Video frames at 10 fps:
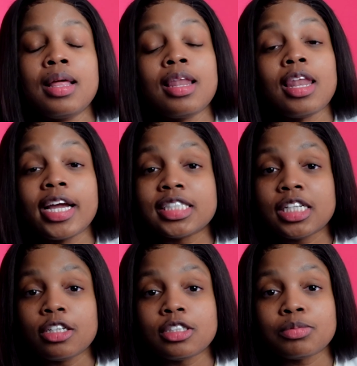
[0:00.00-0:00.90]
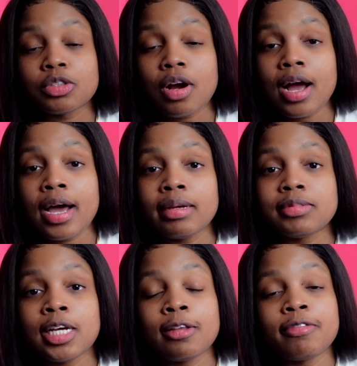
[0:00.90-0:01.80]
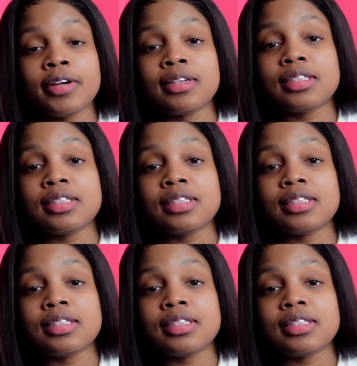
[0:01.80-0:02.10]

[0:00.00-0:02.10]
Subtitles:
Like, share, subscribe, tell a friend to